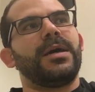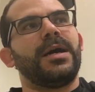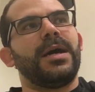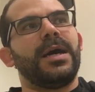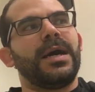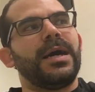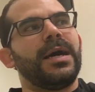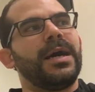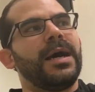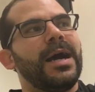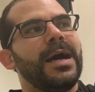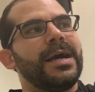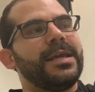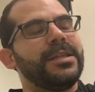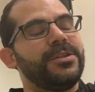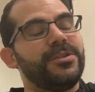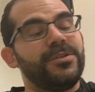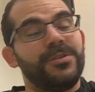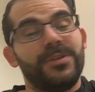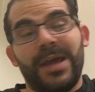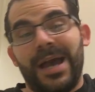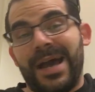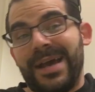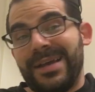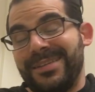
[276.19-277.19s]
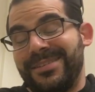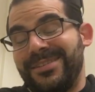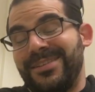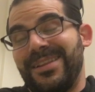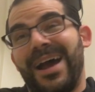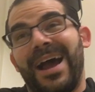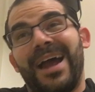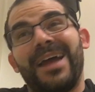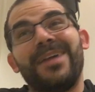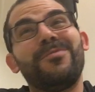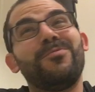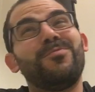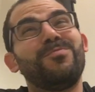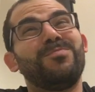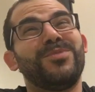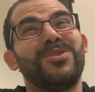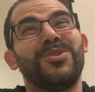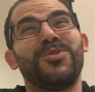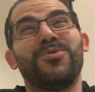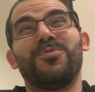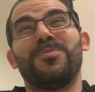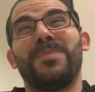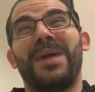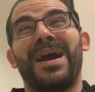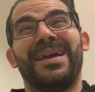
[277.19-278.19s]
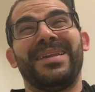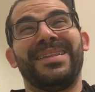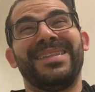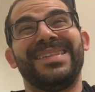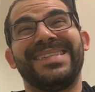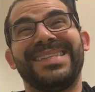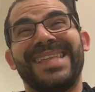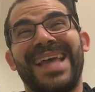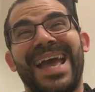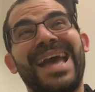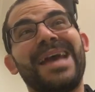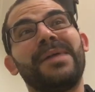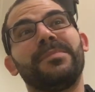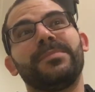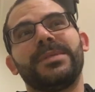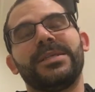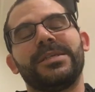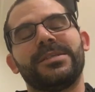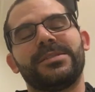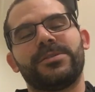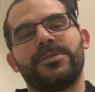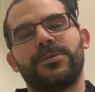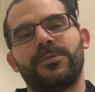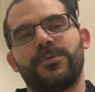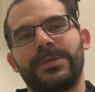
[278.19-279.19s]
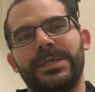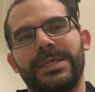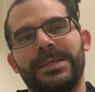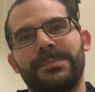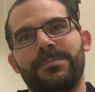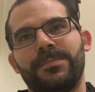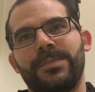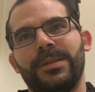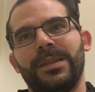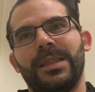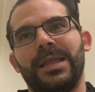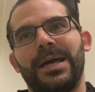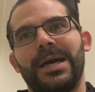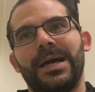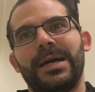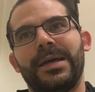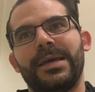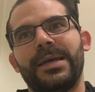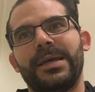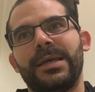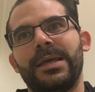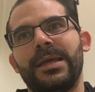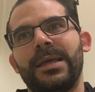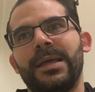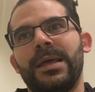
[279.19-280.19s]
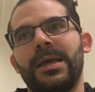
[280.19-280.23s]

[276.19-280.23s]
I do my damnedest to reply